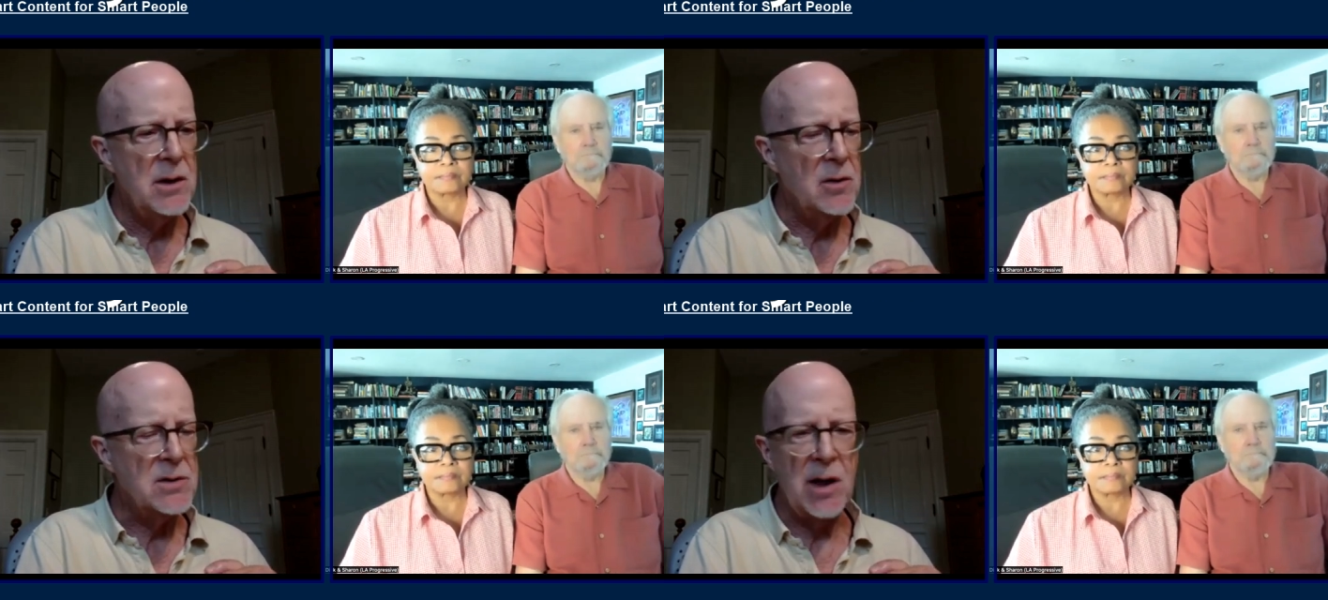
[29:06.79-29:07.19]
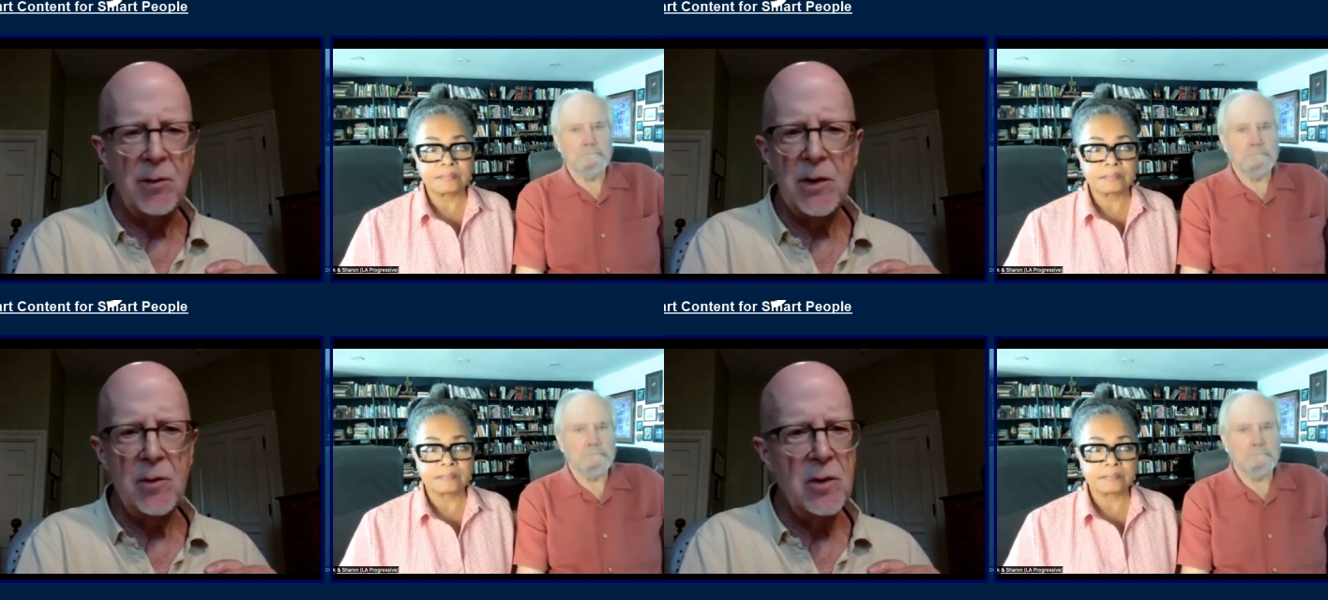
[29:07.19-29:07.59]
Speaker 1: you know,
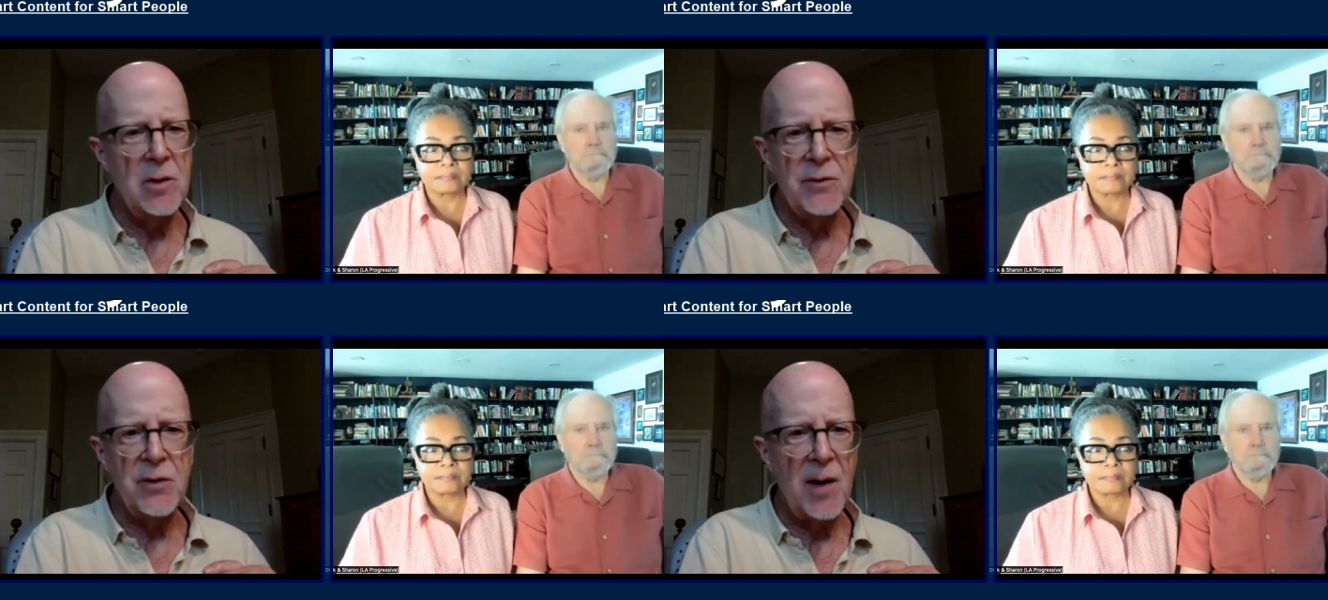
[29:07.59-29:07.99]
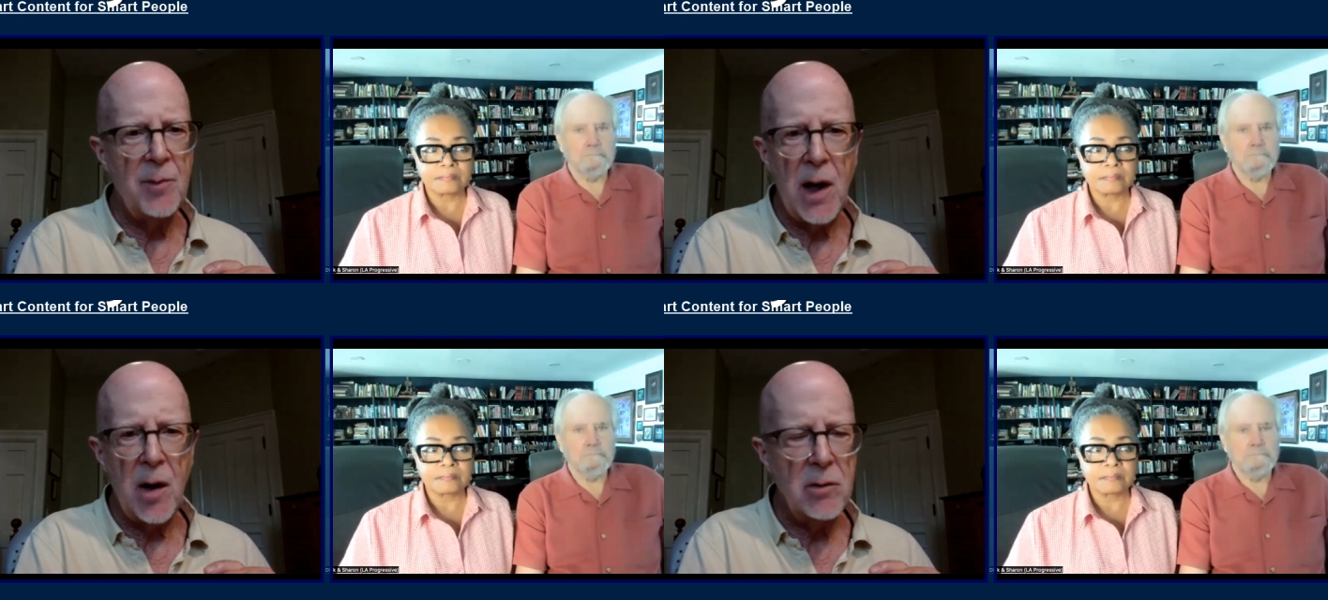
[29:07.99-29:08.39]
some of them will
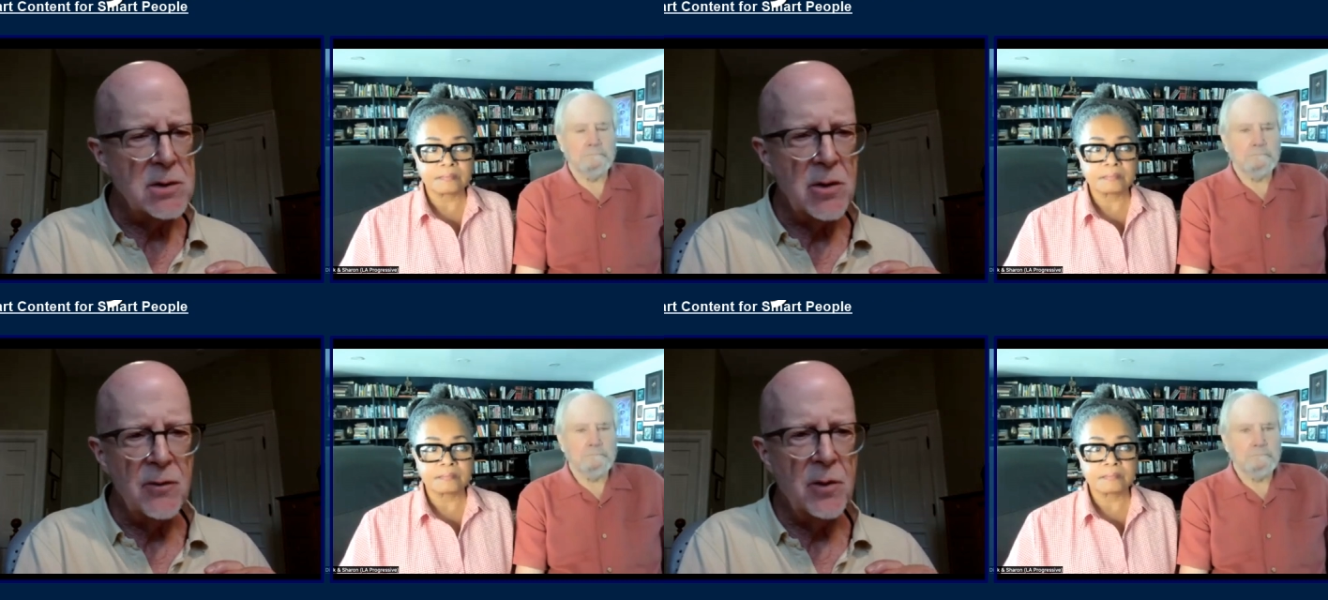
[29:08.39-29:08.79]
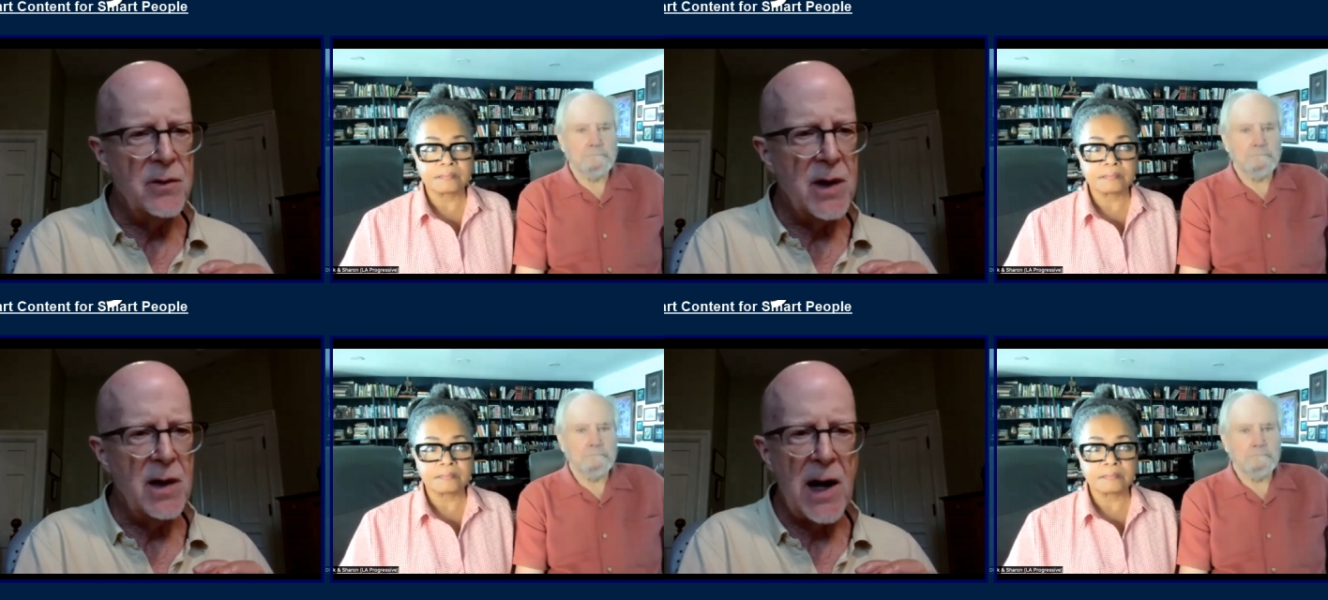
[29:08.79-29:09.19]
drop out and so forth.